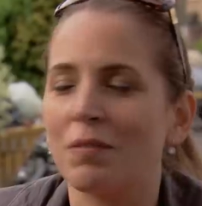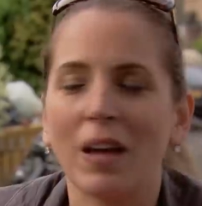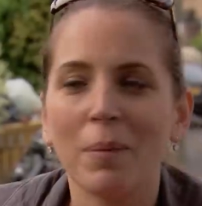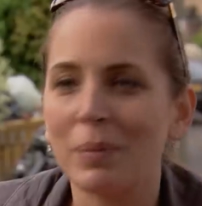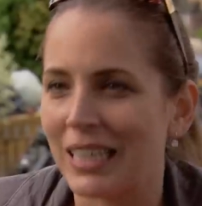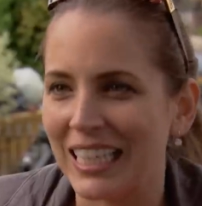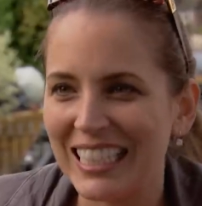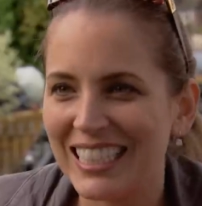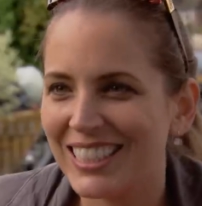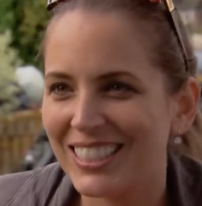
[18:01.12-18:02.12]
for
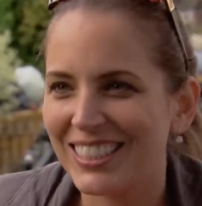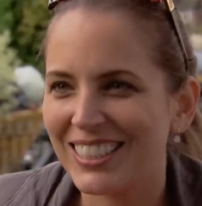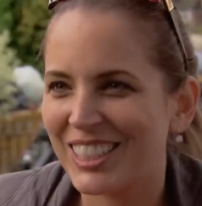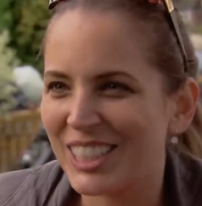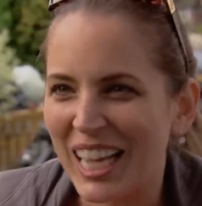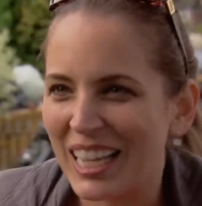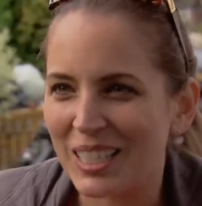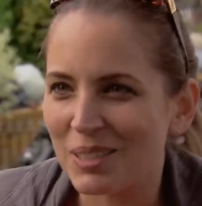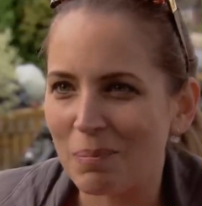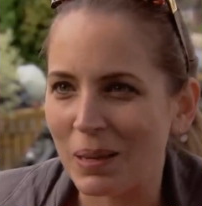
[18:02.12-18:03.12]
Ebony, today
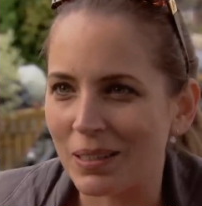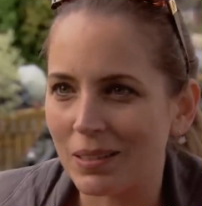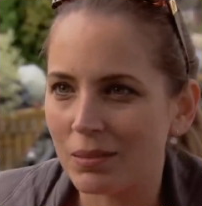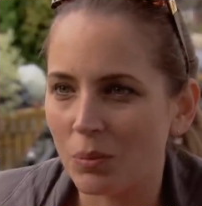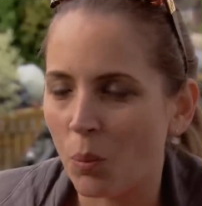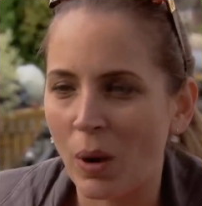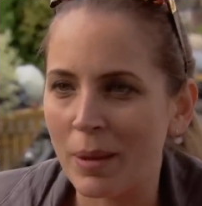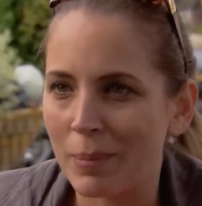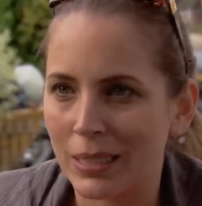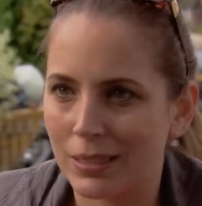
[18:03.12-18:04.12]
has been
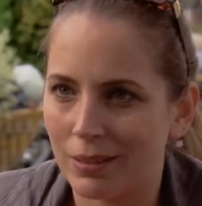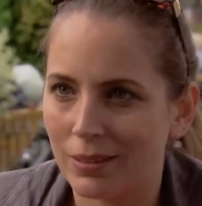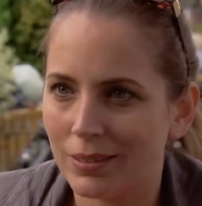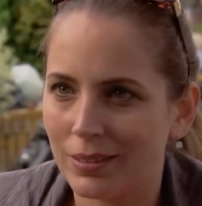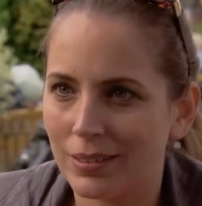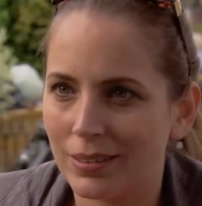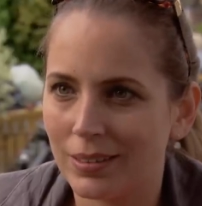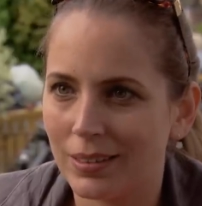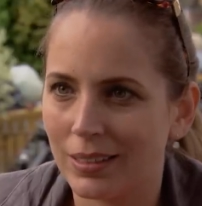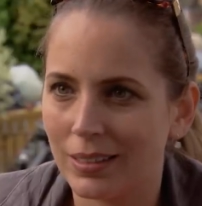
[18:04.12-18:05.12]
way better
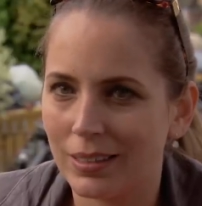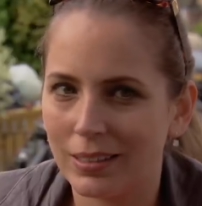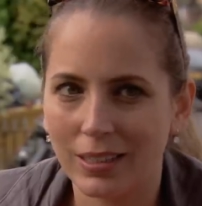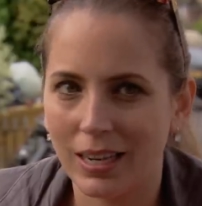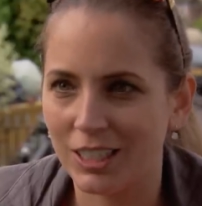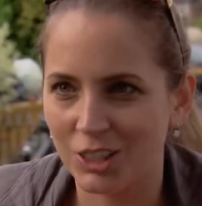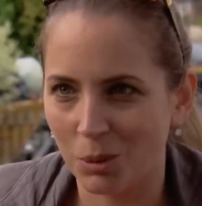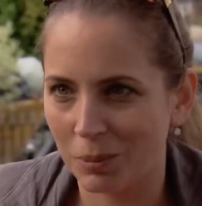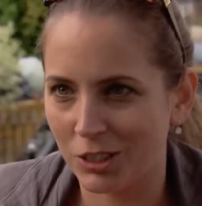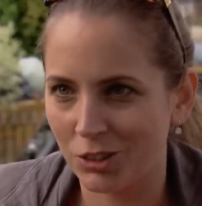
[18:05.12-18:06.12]
than any
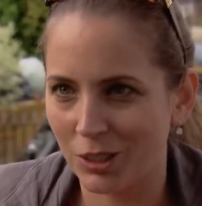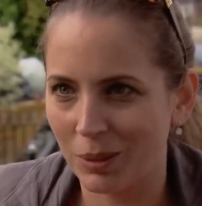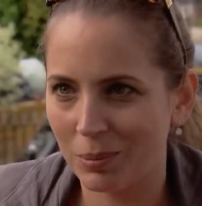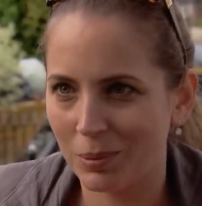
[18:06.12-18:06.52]
shopping trip.